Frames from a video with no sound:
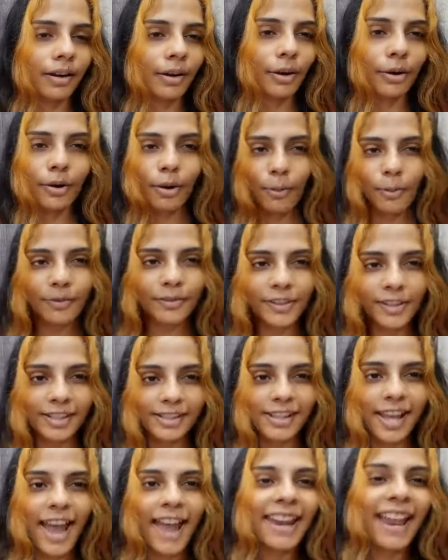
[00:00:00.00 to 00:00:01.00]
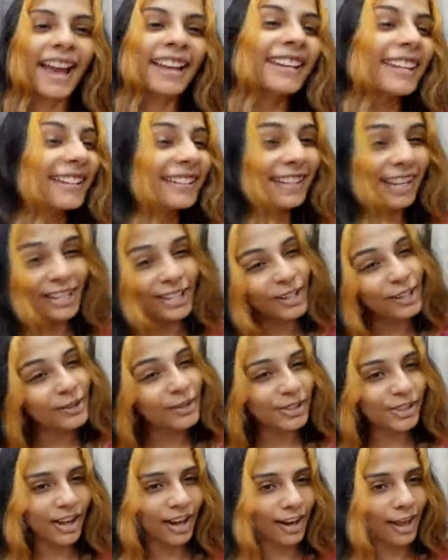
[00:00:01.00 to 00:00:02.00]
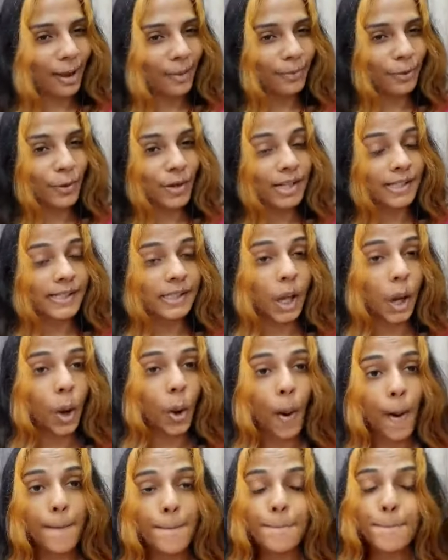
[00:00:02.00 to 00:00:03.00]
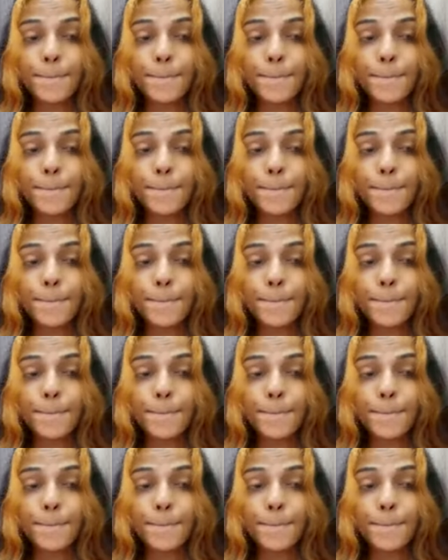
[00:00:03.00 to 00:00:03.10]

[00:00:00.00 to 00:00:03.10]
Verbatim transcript: on top of this, and I didn't tell you all which color I'm doing, so